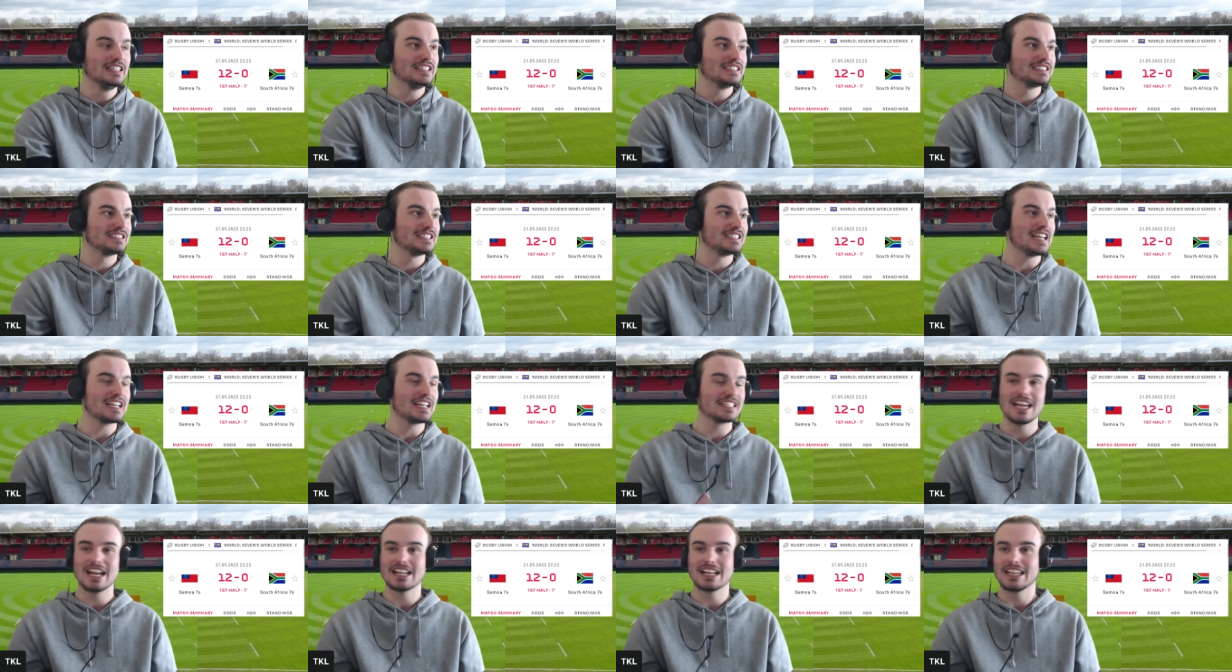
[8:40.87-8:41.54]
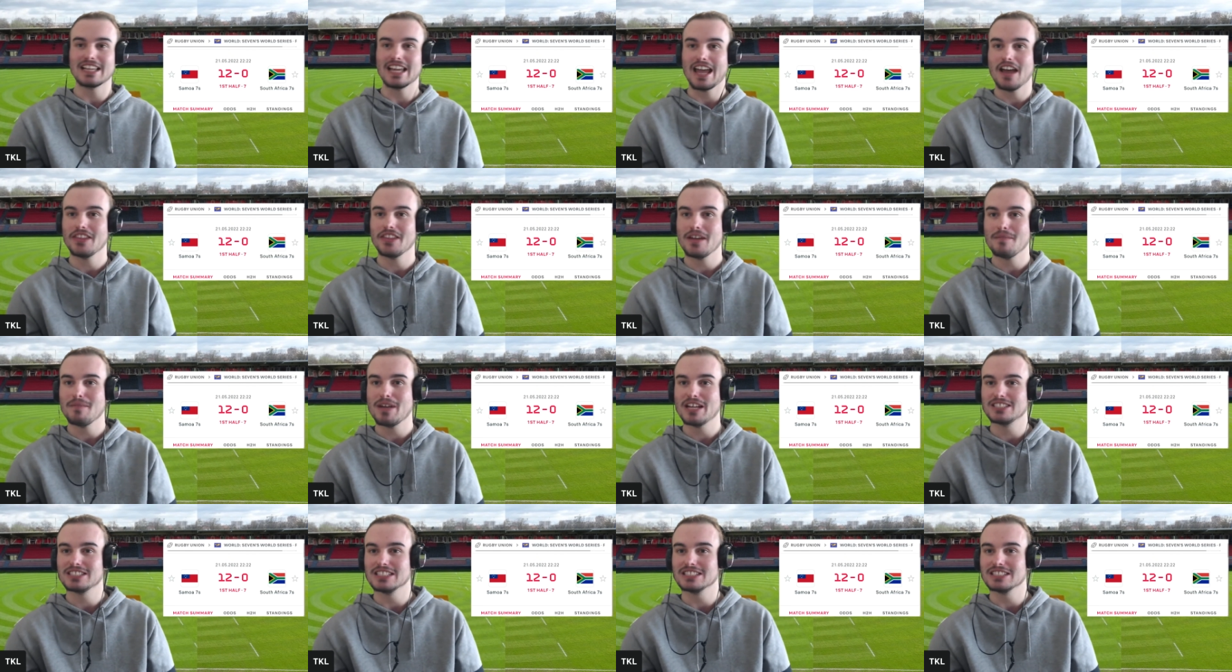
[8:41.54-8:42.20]
See exactly how that
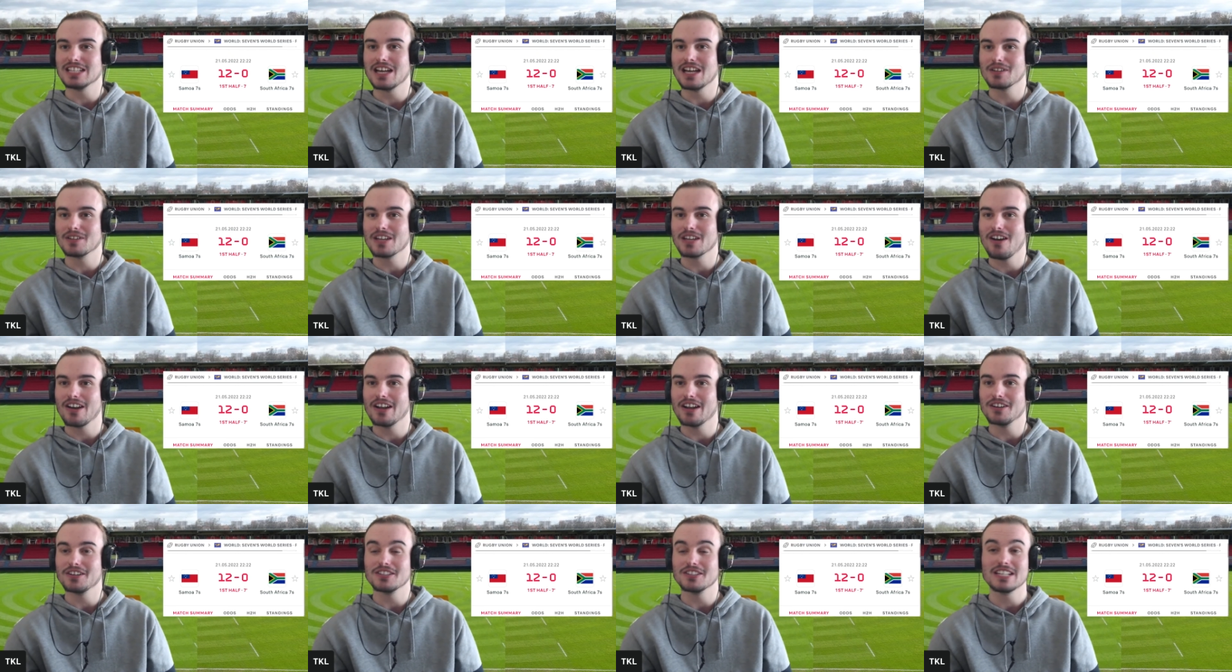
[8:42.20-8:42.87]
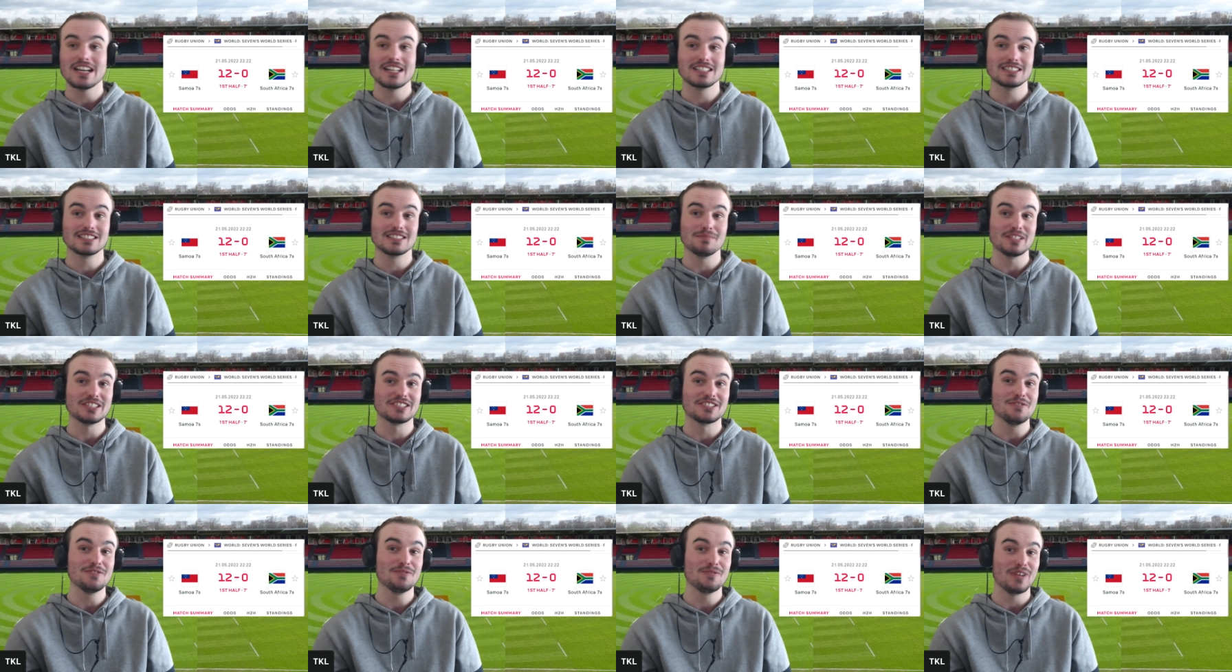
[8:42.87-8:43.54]
match ends up going. And your dad is the
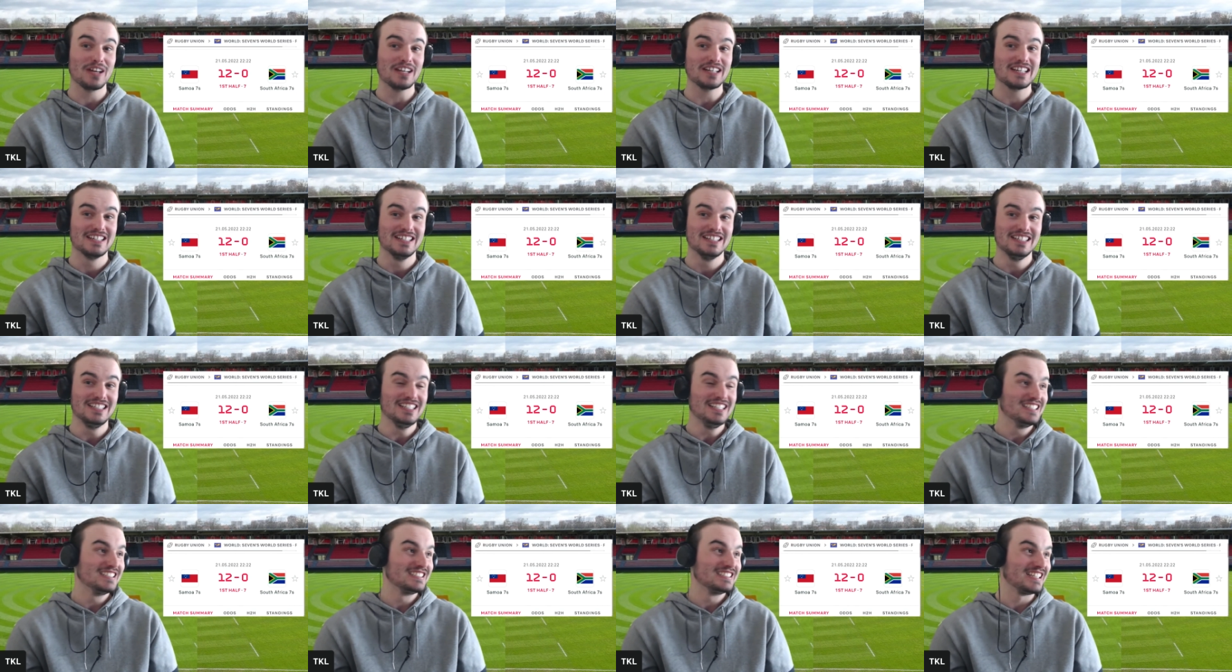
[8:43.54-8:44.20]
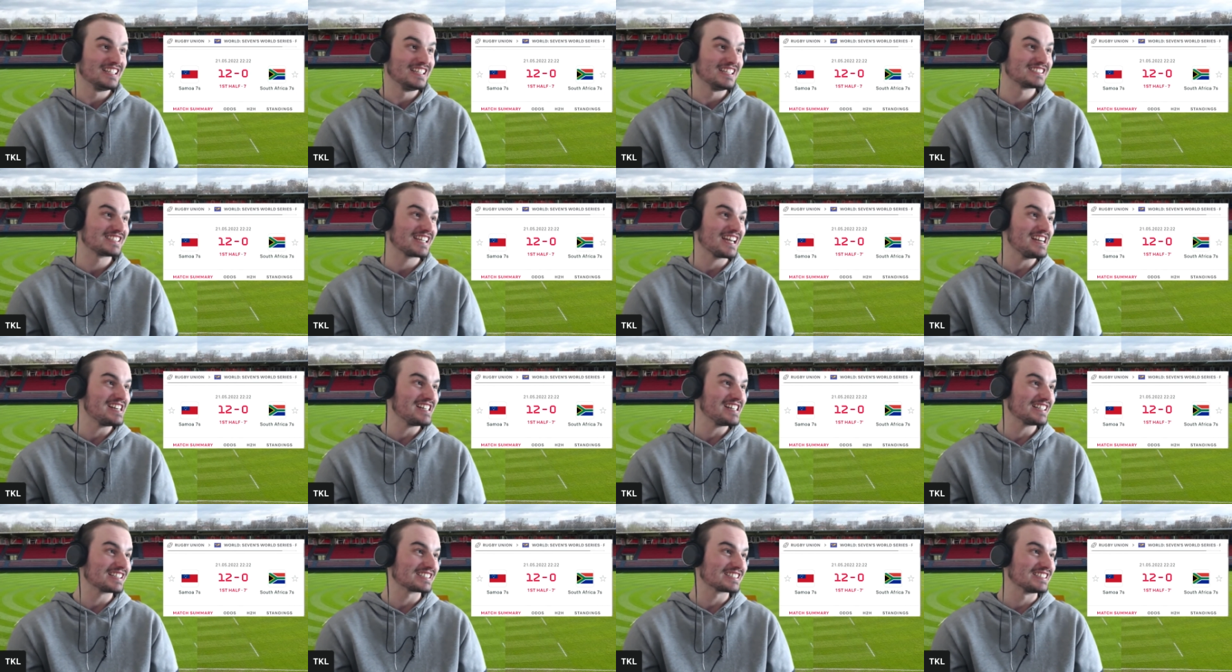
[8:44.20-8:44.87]
best, too funny, says
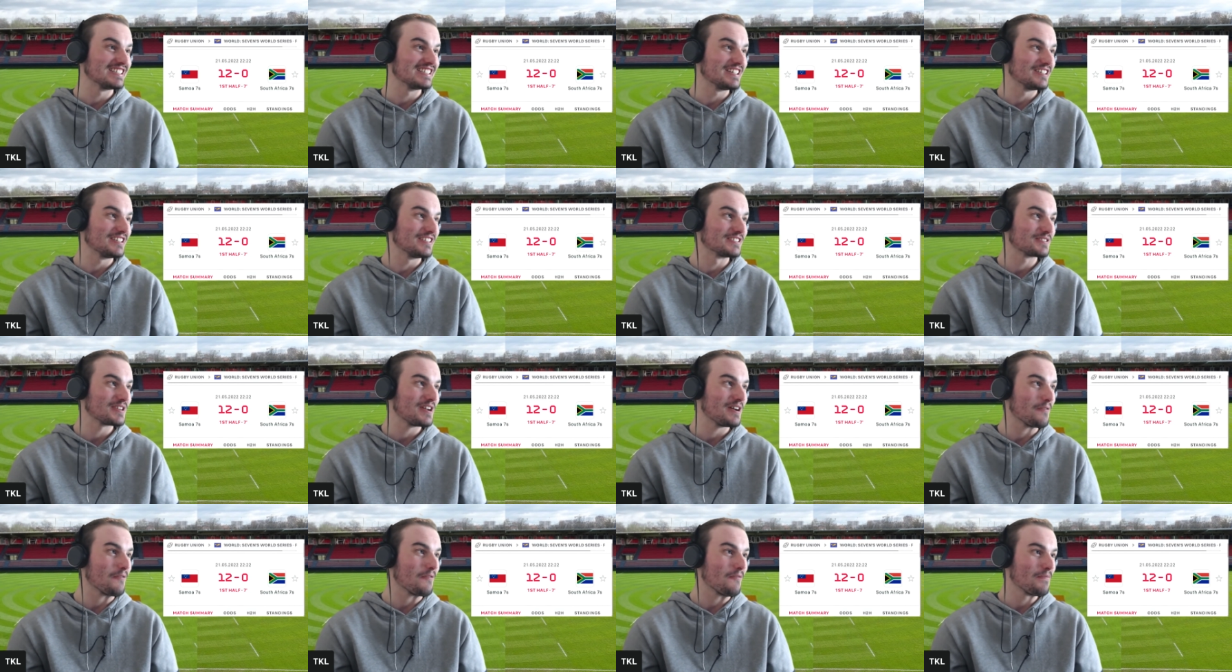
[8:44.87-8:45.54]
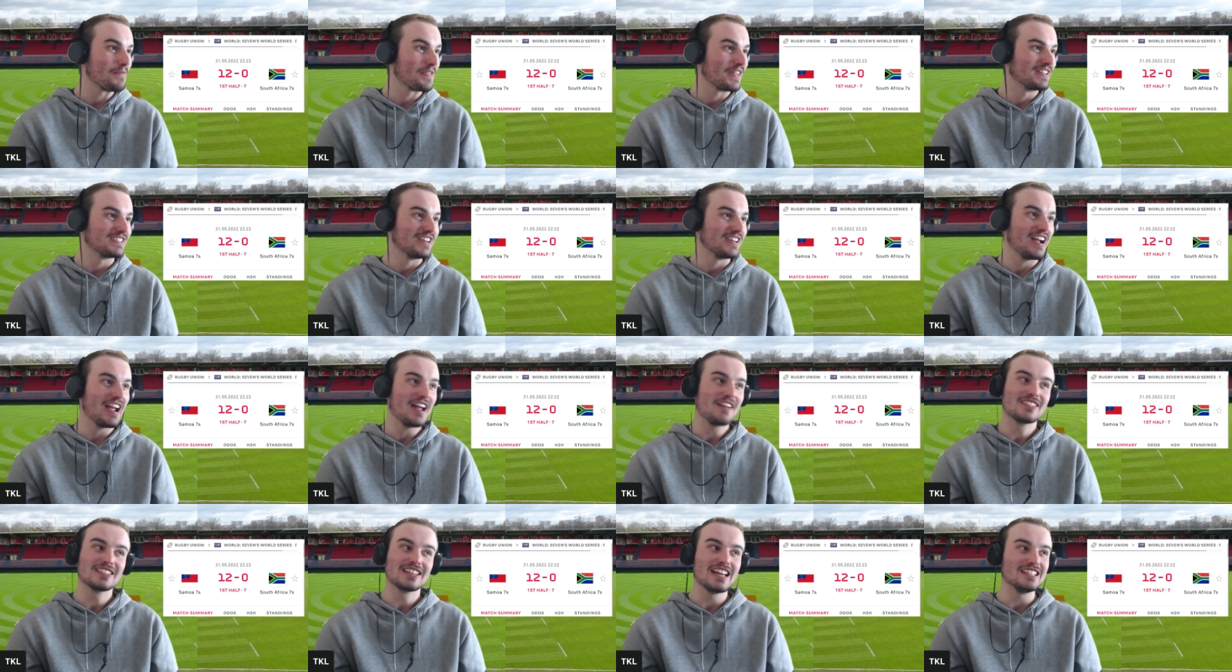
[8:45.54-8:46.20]
Katie Dixon there as well. So
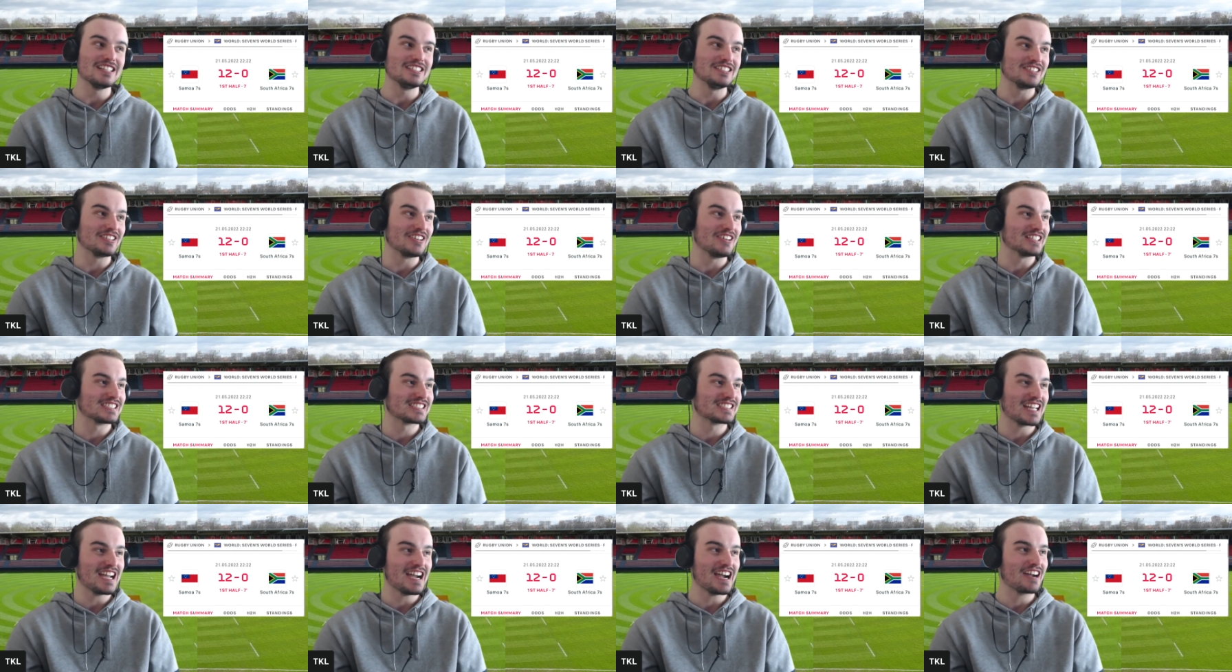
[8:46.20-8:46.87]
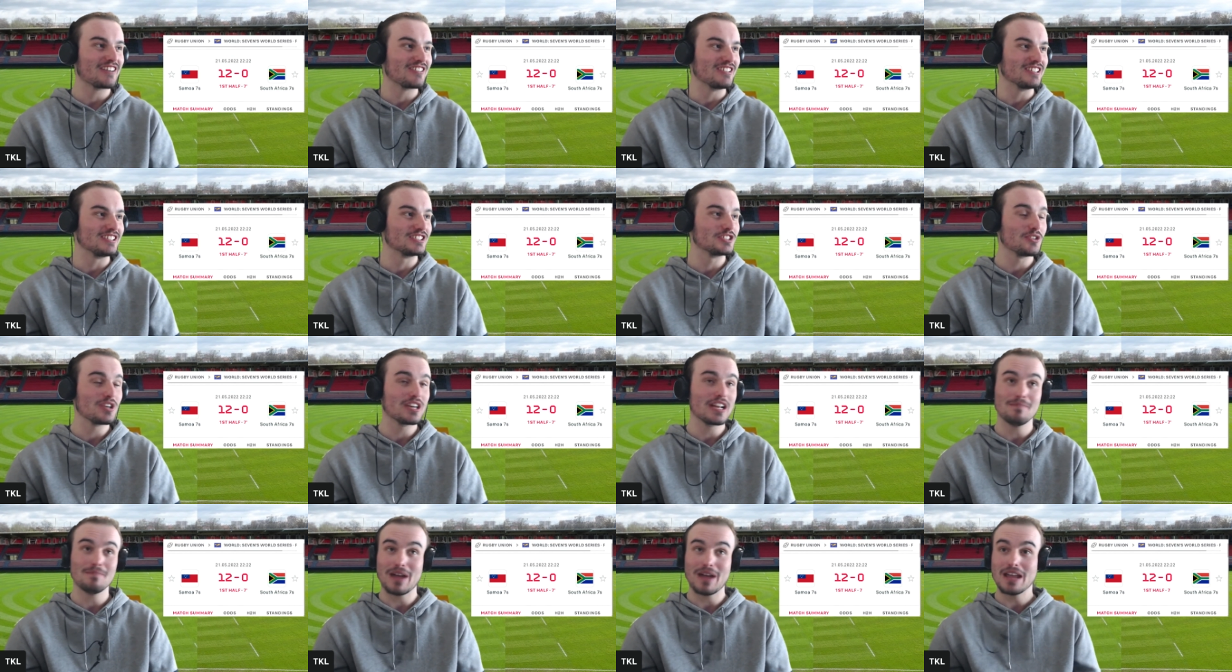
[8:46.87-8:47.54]
I'm glad you guys are enjoying it.